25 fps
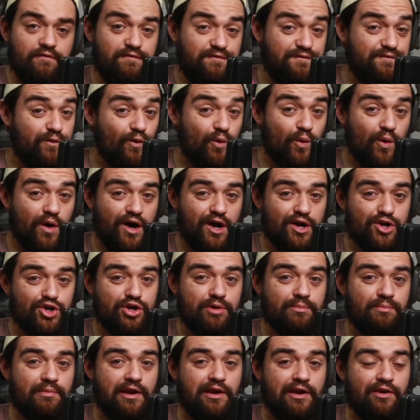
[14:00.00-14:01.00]

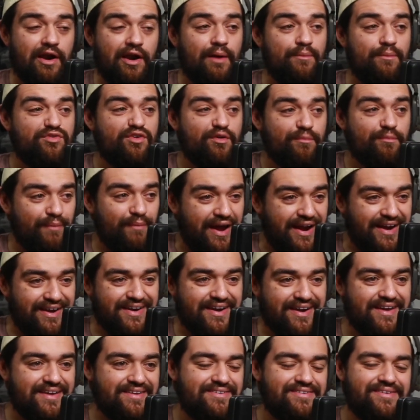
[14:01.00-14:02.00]
400 milligrams of
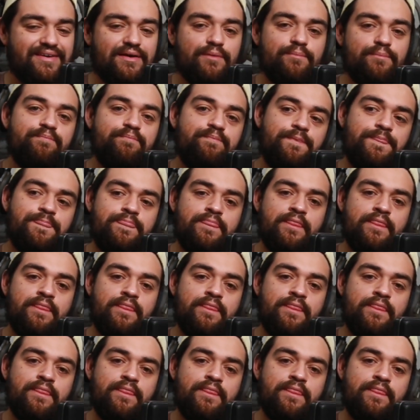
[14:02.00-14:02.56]
magnesium.